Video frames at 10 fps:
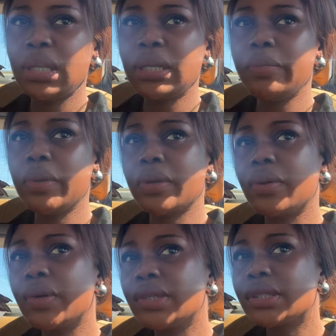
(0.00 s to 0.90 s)
let me
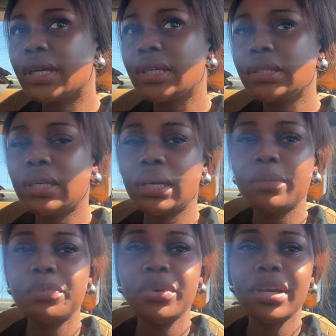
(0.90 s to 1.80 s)
go inside.
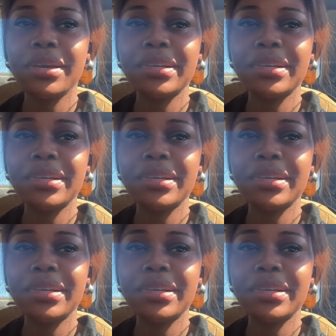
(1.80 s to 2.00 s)
I pray